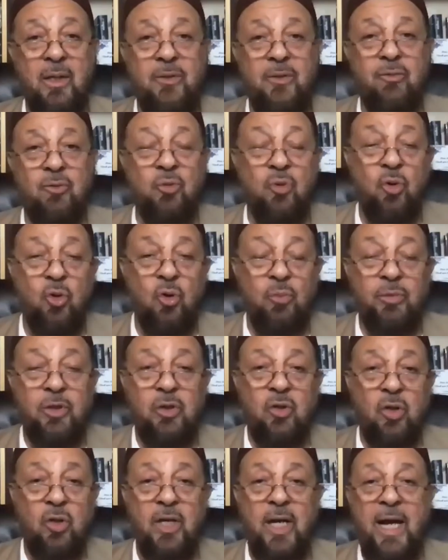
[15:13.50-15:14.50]
through whom the
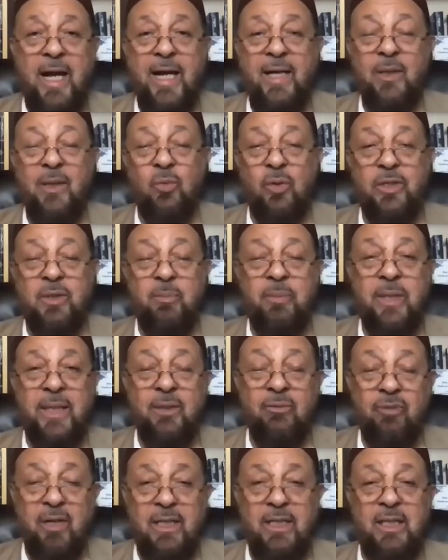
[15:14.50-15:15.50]
Quran was
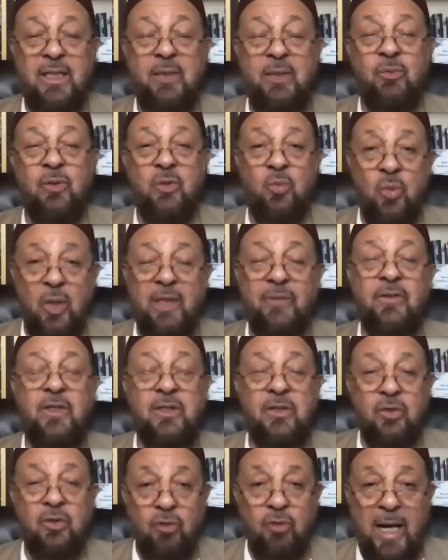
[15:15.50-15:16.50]
being written. He was one of
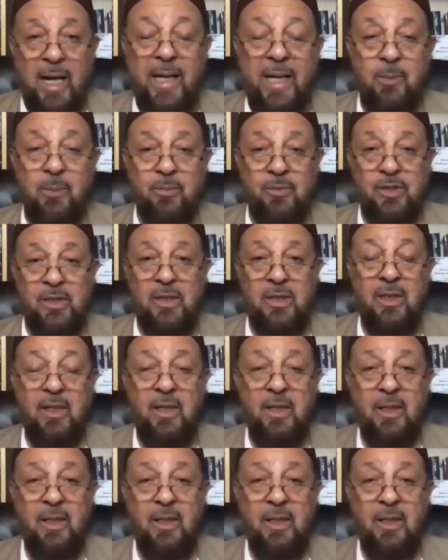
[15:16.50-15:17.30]
the scribes.